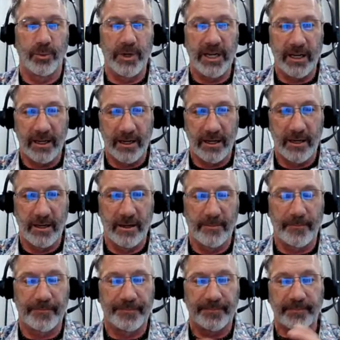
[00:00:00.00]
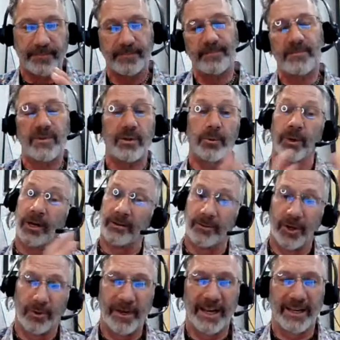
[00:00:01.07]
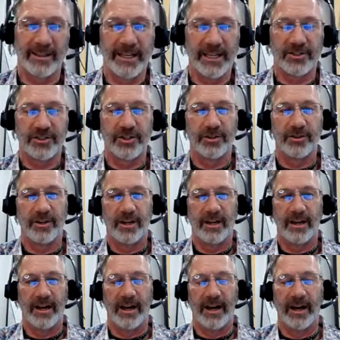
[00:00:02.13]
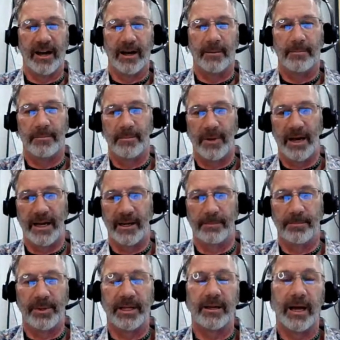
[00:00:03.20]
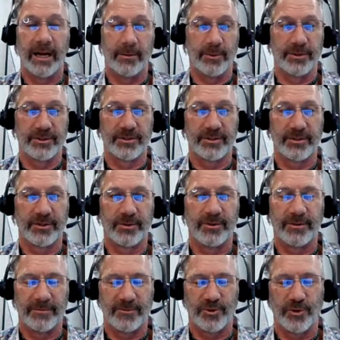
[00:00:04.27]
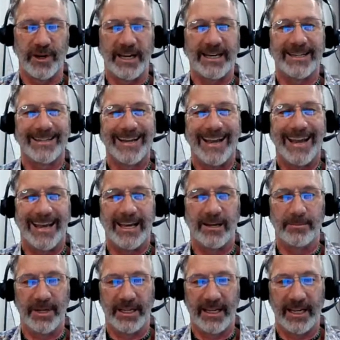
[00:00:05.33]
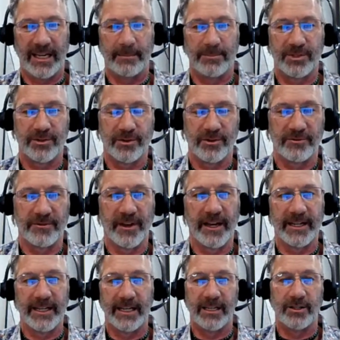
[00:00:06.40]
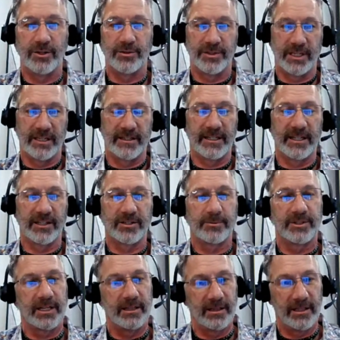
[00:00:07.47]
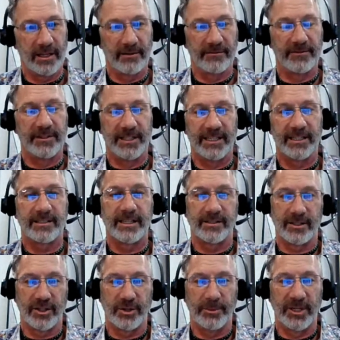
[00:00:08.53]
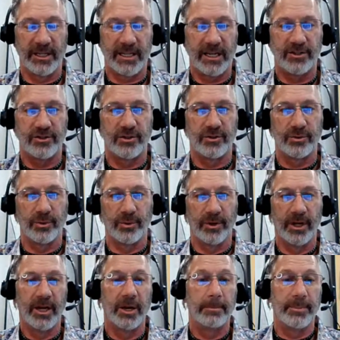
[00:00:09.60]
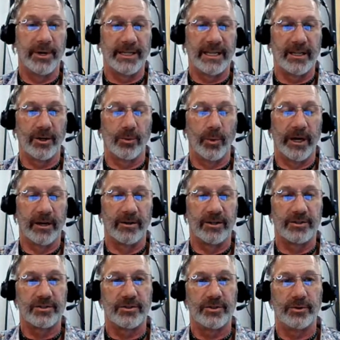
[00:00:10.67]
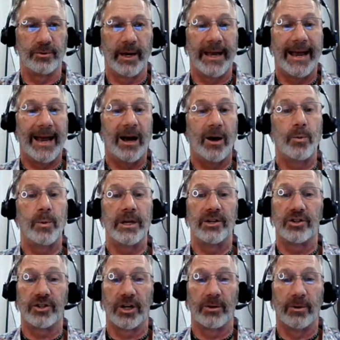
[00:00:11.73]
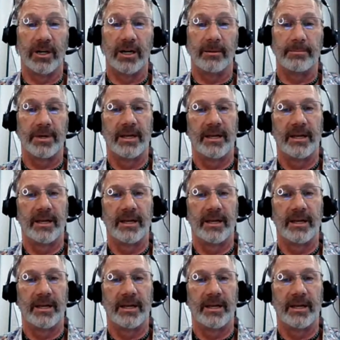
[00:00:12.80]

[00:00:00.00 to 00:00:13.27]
week, well, going back last year, I was trained and became certified in using DISC because I love DISC as a communication tool, bringing awareness to how we show up